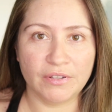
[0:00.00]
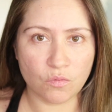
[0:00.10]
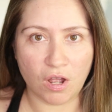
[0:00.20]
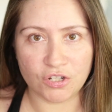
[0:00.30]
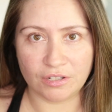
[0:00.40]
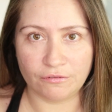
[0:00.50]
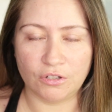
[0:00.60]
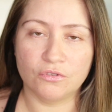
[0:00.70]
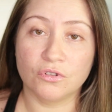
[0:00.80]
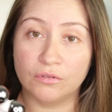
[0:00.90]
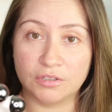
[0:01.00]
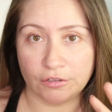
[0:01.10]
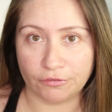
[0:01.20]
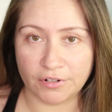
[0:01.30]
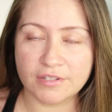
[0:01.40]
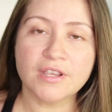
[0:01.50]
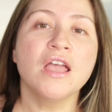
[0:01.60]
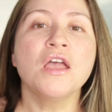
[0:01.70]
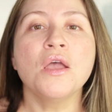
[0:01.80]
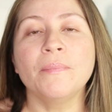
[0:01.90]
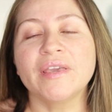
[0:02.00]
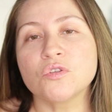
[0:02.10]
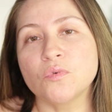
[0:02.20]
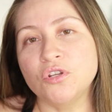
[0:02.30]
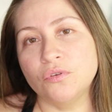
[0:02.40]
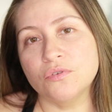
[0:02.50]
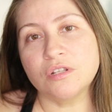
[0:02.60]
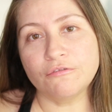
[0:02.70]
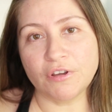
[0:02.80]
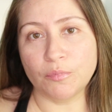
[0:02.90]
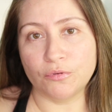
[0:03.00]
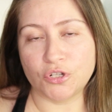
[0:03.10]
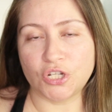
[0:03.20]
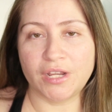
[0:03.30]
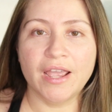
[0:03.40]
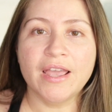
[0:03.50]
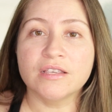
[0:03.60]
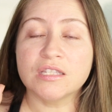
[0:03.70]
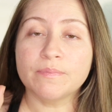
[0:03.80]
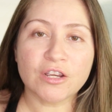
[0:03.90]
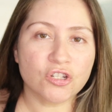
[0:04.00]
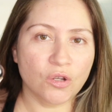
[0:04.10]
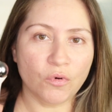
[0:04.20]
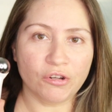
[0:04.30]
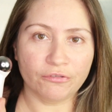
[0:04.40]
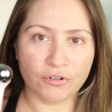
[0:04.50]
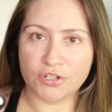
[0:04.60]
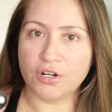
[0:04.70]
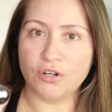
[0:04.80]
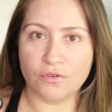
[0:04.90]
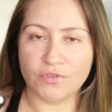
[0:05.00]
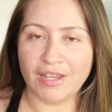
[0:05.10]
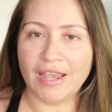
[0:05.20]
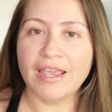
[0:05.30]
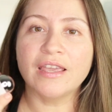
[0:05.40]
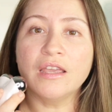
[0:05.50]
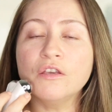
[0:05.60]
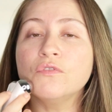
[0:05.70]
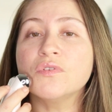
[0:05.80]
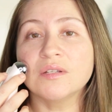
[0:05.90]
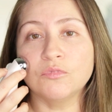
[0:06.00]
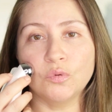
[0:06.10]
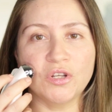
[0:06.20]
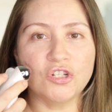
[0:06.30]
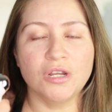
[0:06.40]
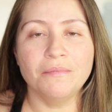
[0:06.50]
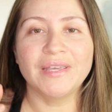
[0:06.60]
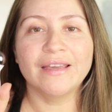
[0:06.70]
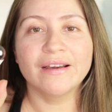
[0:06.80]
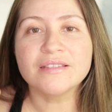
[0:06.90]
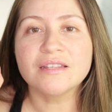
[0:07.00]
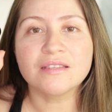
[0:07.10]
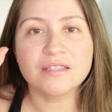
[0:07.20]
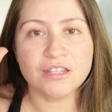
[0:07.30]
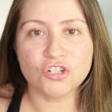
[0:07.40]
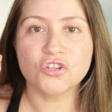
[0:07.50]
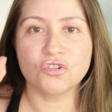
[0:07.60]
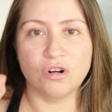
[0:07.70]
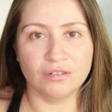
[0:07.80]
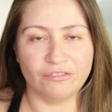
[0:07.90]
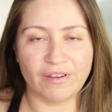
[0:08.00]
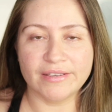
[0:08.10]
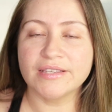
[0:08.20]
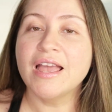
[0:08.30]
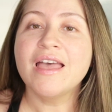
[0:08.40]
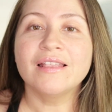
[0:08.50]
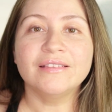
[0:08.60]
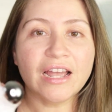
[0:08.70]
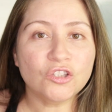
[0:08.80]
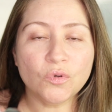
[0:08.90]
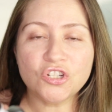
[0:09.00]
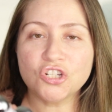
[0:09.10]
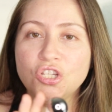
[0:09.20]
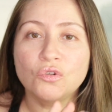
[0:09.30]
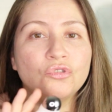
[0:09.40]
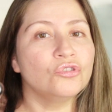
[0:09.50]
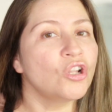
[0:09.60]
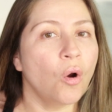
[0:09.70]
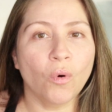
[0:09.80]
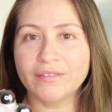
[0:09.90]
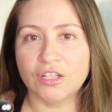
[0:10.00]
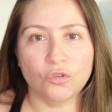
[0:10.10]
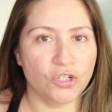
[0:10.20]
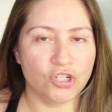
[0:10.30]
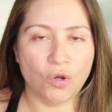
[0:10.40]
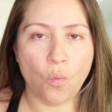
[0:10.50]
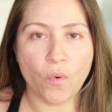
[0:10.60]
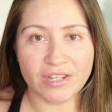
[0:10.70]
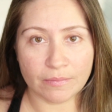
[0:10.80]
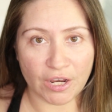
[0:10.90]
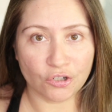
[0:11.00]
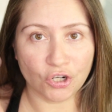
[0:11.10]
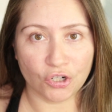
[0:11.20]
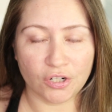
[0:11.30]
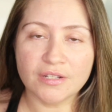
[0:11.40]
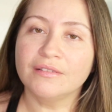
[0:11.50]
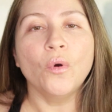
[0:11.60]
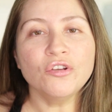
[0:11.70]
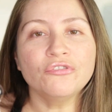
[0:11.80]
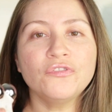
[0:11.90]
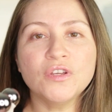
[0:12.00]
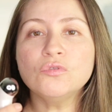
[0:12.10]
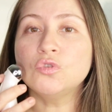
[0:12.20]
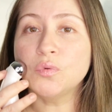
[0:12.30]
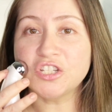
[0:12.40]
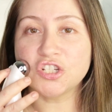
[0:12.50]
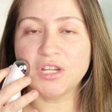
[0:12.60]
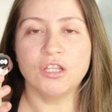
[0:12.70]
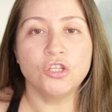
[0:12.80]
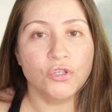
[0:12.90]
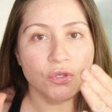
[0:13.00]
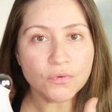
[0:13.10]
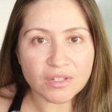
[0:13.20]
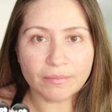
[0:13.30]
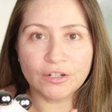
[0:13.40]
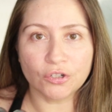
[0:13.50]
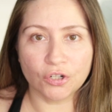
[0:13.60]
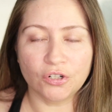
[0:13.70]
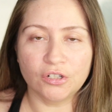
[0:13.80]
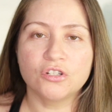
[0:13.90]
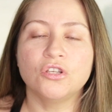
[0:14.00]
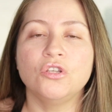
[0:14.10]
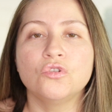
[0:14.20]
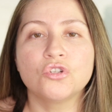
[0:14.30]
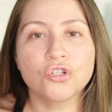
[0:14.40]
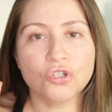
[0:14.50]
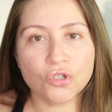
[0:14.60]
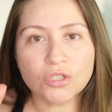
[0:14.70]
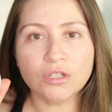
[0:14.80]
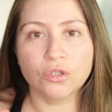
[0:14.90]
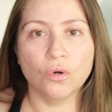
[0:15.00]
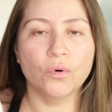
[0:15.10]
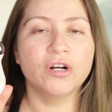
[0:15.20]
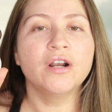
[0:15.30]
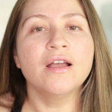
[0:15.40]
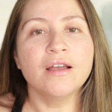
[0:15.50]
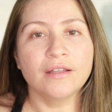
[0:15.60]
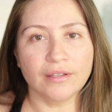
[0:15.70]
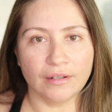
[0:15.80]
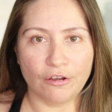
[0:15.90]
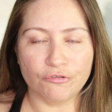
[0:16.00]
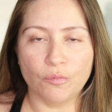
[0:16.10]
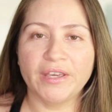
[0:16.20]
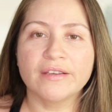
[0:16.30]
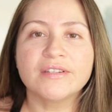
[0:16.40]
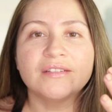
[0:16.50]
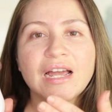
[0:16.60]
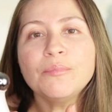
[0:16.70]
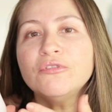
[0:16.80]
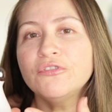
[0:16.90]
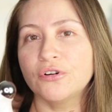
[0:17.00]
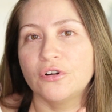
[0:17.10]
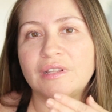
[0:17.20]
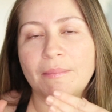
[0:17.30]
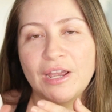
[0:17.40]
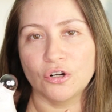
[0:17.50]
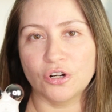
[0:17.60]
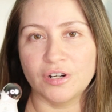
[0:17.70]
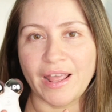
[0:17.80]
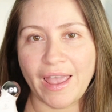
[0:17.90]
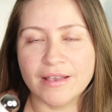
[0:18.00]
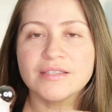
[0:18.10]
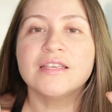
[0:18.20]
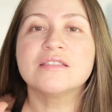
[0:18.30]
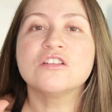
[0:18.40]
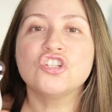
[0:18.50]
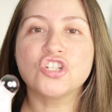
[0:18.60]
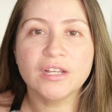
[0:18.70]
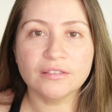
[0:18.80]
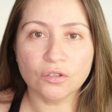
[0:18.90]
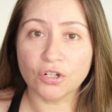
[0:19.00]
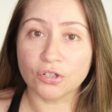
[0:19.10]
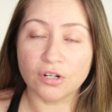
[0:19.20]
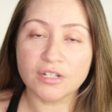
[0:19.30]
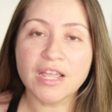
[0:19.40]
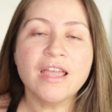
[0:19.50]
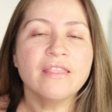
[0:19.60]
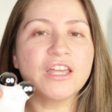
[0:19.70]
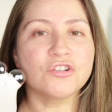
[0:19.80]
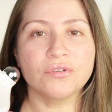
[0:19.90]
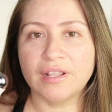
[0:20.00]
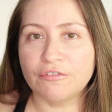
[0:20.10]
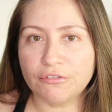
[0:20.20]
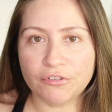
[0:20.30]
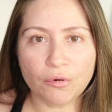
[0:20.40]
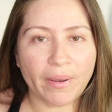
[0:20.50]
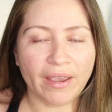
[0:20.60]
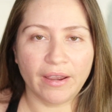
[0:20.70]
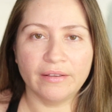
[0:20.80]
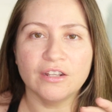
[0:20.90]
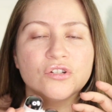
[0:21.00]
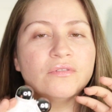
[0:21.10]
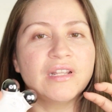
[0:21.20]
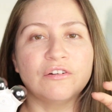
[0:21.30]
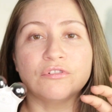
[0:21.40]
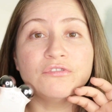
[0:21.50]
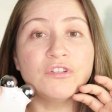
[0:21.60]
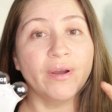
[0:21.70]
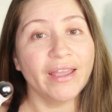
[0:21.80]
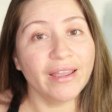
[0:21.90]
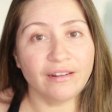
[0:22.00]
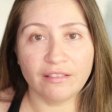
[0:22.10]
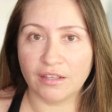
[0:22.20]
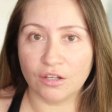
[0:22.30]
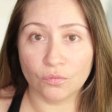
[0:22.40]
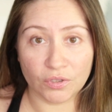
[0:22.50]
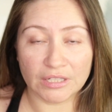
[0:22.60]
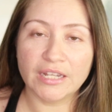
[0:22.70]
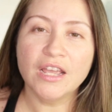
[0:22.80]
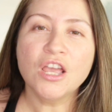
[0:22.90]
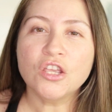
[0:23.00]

Please watch the video to know the difference. Because when you're using the FEIPUSHI, especially when you first start using, it can give you some twitching because it is such a strong device. That twitching, you do not want that twitching when it's microcurrent. When you feel twitching using microcurrent, you should lower the level, because the type of current that microcurrent has is a gentle current that should never feel pain, that should never feel anything really.